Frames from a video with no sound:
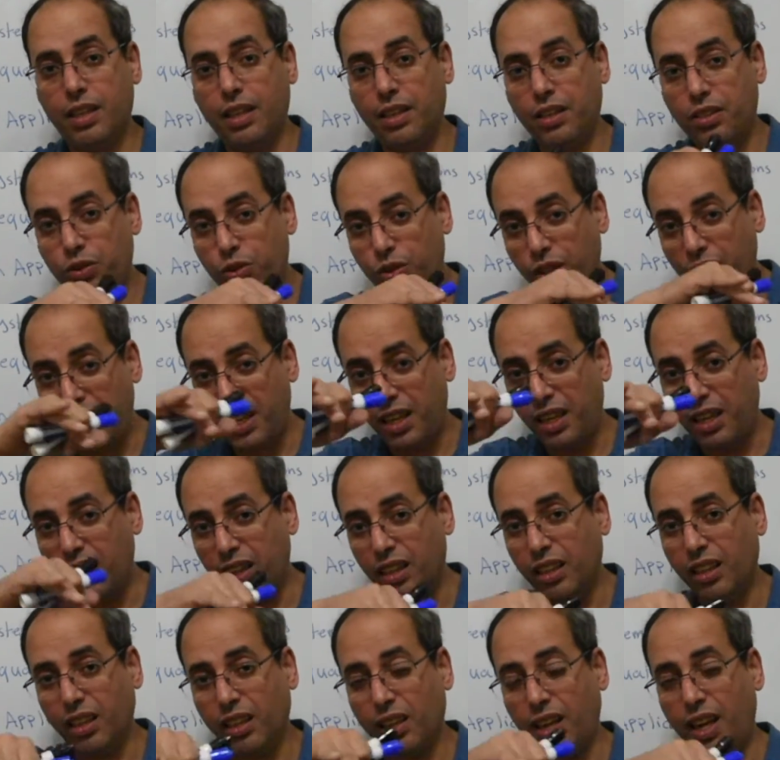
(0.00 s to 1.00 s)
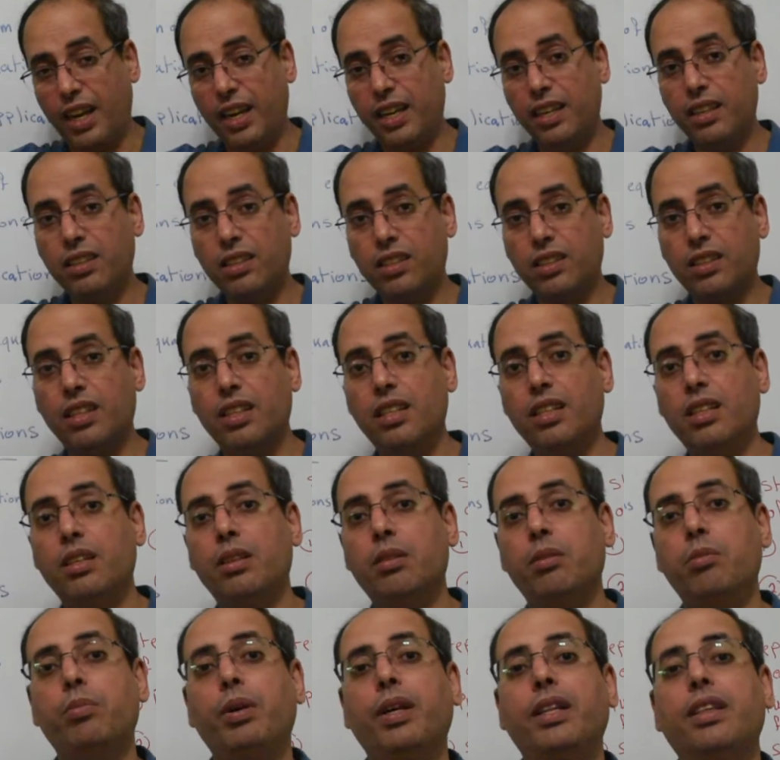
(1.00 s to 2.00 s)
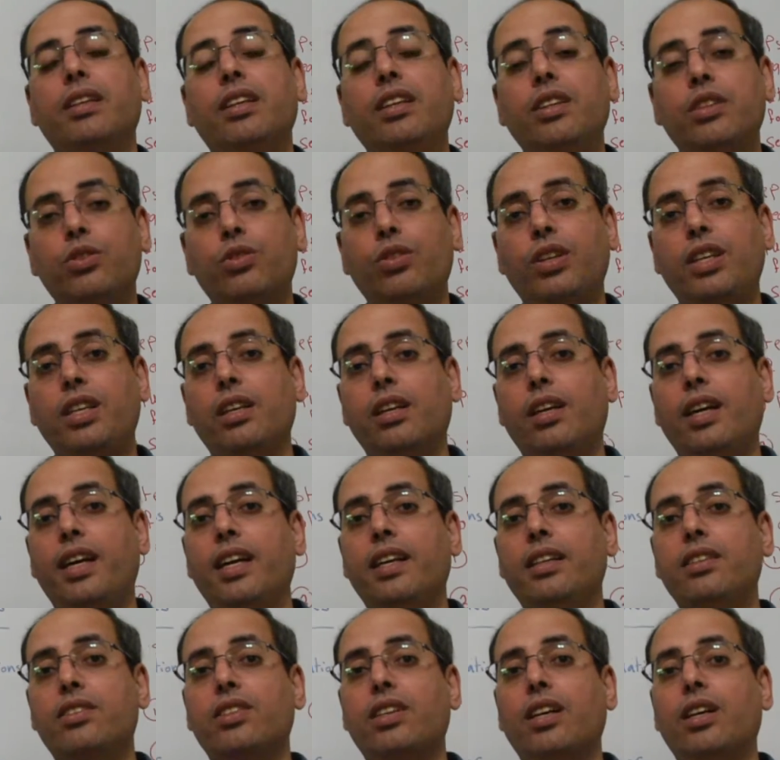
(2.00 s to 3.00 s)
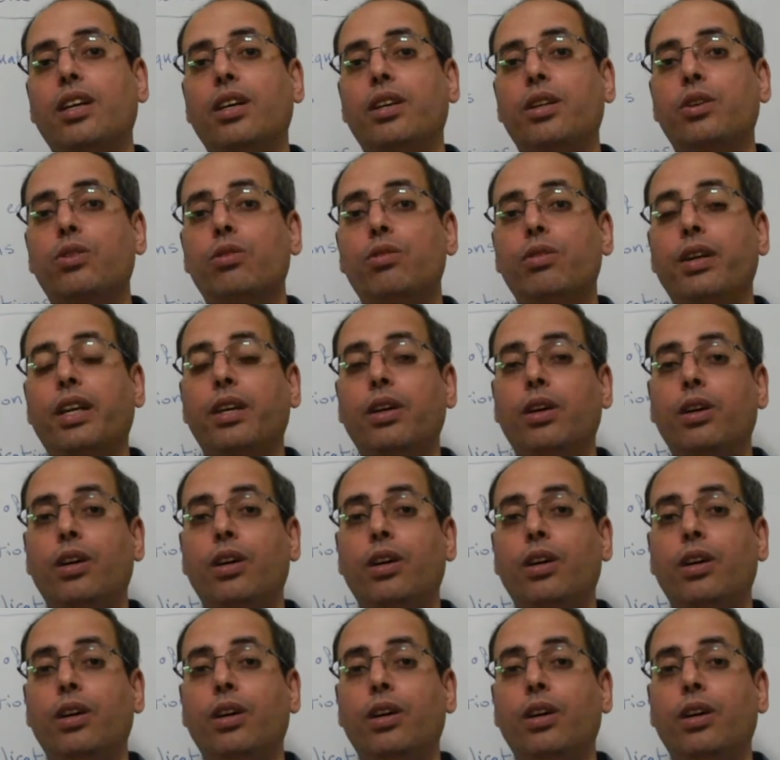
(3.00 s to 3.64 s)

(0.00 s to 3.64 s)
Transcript: three lines, but these three lines are going